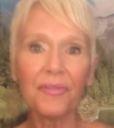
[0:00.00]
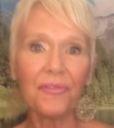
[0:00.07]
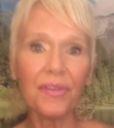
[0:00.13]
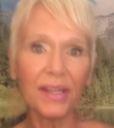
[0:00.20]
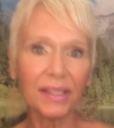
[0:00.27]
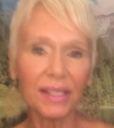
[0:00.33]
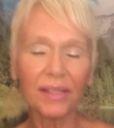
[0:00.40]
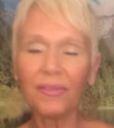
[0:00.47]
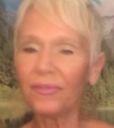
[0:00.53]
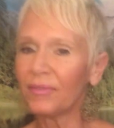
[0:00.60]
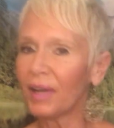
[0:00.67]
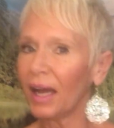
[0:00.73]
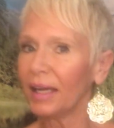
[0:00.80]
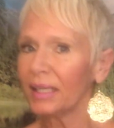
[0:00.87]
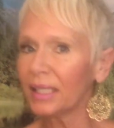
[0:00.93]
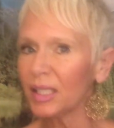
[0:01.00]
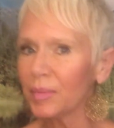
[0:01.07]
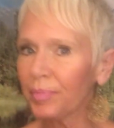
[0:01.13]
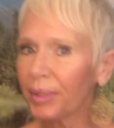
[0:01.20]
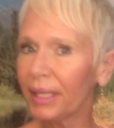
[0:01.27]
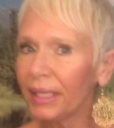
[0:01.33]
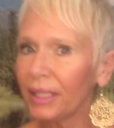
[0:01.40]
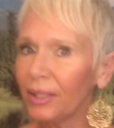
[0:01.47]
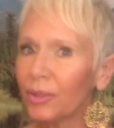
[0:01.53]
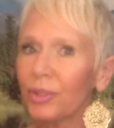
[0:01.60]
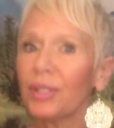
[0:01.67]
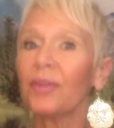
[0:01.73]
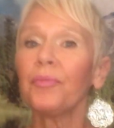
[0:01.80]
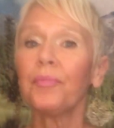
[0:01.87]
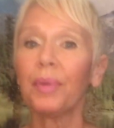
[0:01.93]
defensive, not explaining
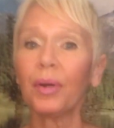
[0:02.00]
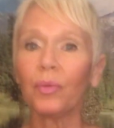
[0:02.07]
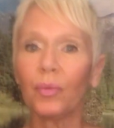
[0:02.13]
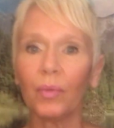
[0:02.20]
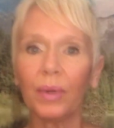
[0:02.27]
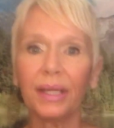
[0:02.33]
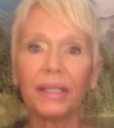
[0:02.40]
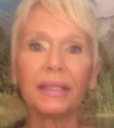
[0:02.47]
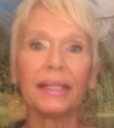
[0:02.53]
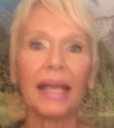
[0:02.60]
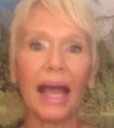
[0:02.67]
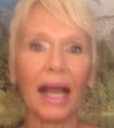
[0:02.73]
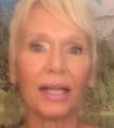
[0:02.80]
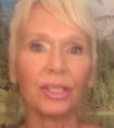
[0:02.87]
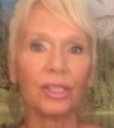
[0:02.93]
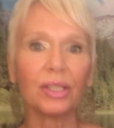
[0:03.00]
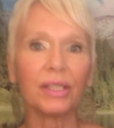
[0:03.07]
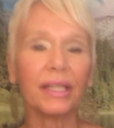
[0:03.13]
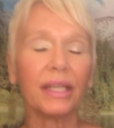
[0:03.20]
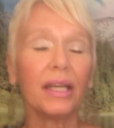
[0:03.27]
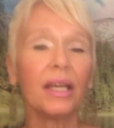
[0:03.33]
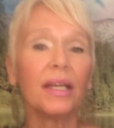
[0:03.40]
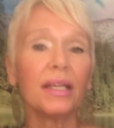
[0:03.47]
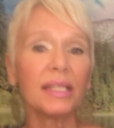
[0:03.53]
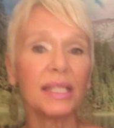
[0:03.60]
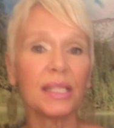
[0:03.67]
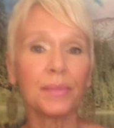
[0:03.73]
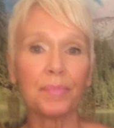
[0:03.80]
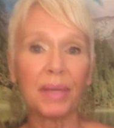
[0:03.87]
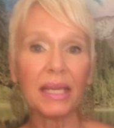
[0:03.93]
herself, but really actually
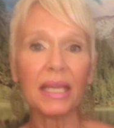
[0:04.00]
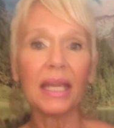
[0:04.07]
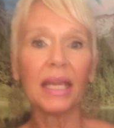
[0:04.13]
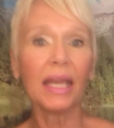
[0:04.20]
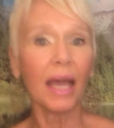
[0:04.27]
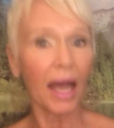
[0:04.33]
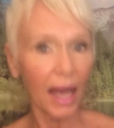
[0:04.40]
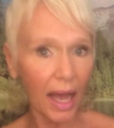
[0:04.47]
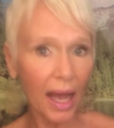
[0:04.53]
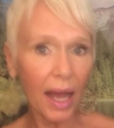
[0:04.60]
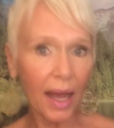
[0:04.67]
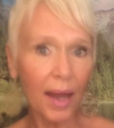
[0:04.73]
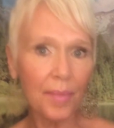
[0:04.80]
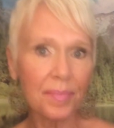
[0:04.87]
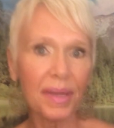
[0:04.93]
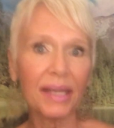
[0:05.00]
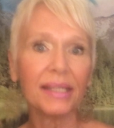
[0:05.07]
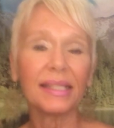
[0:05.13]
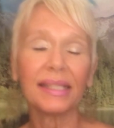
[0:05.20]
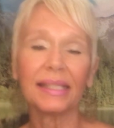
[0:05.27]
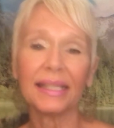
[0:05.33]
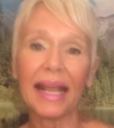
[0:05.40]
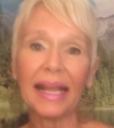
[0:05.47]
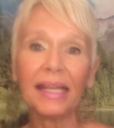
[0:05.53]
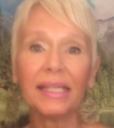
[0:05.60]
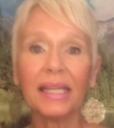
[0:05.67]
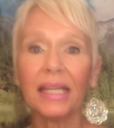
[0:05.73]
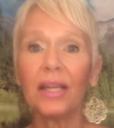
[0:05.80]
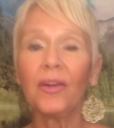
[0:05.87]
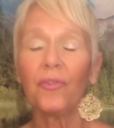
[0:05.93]
speaking up,
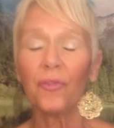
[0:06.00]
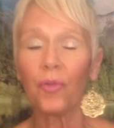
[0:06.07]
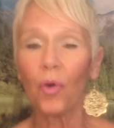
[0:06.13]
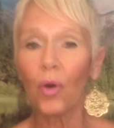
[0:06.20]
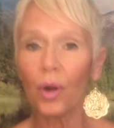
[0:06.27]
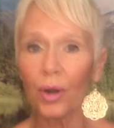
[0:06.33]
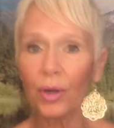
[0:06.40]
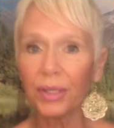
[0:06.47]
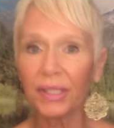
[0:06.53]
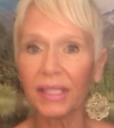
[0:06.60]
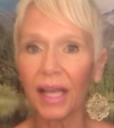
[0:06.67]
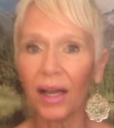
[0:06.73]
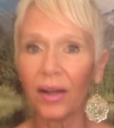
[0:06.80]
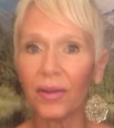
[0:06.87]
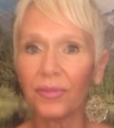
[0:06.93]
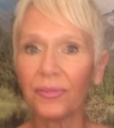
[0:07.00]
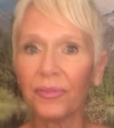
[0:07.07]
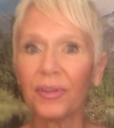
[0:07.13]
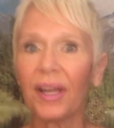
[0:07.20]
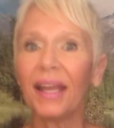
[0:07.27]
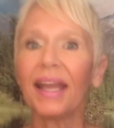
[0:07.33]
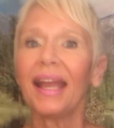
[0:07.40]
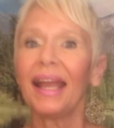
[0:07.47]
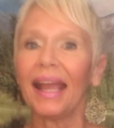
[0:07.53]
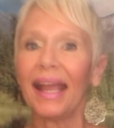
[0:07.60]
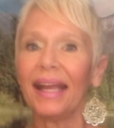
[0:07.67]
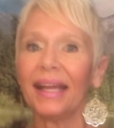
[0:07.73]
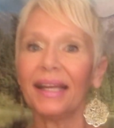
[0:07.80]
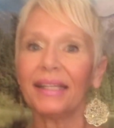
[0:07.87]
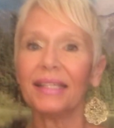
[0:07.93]
standing for herself.
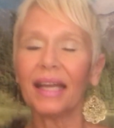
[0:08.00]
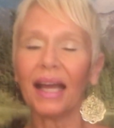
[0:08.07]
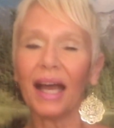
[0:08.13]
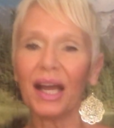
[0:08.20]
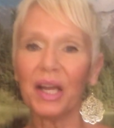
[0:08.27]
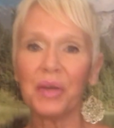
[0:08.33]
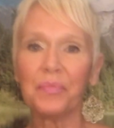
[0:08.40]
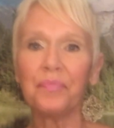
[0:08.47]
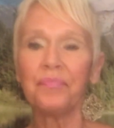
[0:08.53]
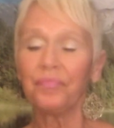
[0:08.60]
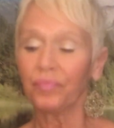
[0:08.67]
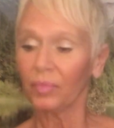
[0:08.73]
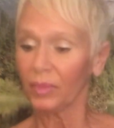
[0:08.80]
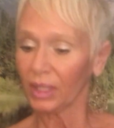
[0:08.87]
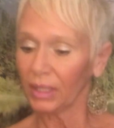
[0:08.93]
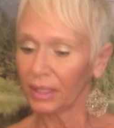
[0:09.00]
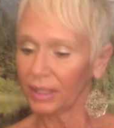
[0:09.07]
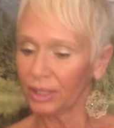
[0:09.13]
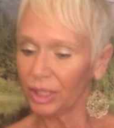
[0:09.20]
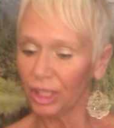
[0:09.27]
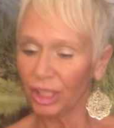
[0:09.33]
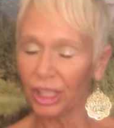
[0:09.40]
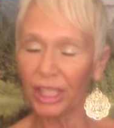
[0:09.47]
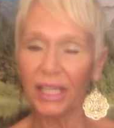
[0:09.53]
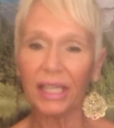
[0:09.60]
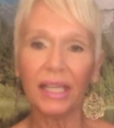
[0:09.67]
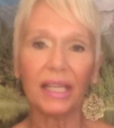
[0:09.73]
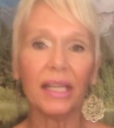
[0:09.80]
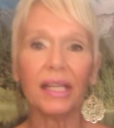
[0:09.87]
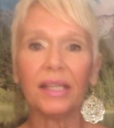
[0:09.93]
And
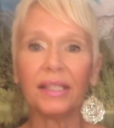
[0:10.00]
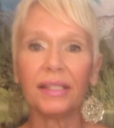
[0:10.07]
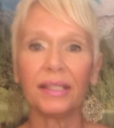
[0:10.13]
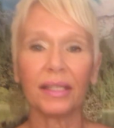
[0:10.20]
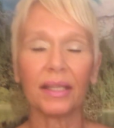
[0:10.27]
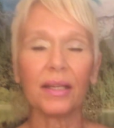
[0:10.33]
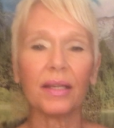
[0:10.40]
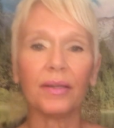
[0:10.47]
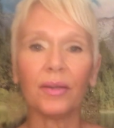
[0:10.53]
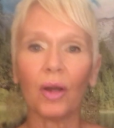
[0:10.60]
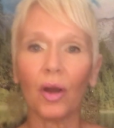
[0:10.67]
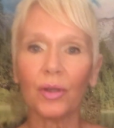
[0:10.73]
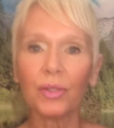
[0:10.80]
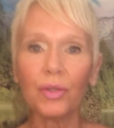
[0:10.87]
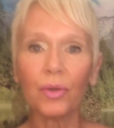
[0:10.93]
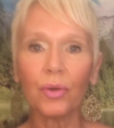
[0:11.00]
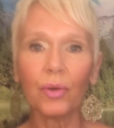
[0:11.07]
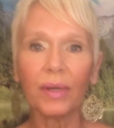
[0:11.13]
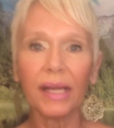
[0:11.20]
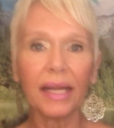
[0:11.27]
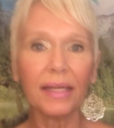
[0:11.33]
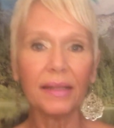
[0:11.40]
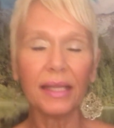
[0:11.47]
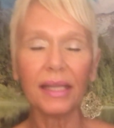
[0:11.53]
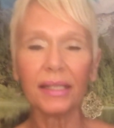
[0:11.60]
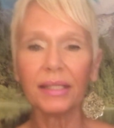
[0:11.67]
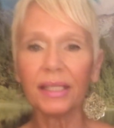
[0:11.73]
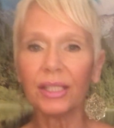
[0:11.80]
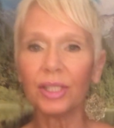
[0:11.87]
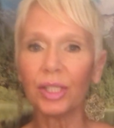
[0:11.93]
she also created the
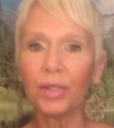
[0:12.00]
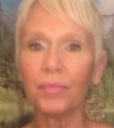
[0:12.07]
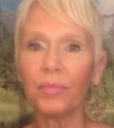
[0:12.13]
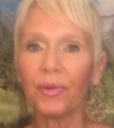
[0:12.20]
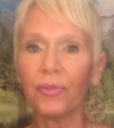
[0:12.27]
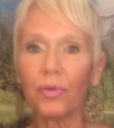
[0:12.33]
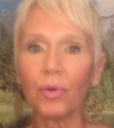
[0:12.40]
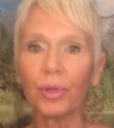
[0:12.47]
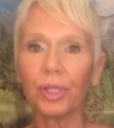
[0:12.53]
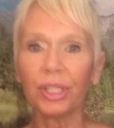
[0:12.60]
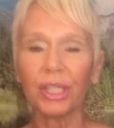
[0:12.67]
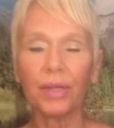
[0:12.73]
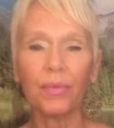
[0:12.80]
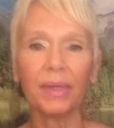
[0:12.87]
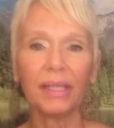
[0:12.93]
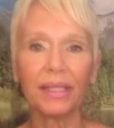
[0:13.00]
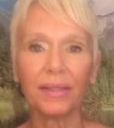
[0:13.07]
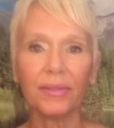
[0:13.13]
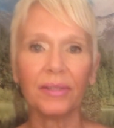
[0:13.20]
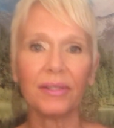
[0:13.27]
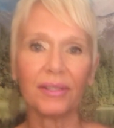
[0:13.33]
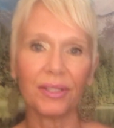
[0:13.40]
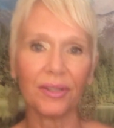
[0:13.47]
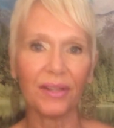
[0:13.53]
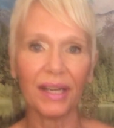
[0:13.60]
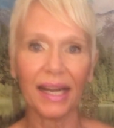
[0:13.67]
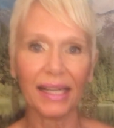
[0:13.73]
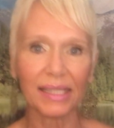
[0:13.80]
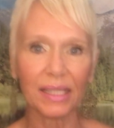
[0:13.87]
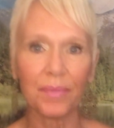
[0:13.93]
intention before she went into the
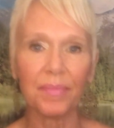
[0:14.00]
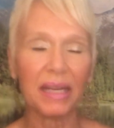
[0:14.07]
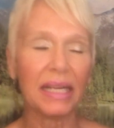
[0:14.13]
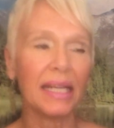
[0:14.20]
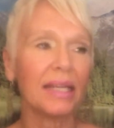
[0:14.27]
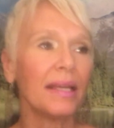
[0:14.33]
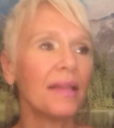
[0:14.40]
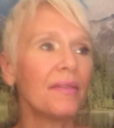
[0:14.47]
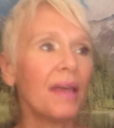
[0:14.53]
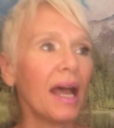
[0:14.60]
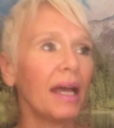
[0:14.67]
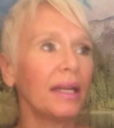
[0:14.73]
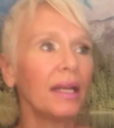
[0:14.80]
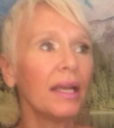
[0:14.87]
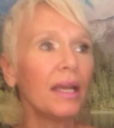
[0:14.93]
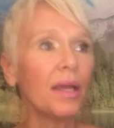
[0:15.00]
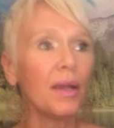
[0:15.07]
next meeting that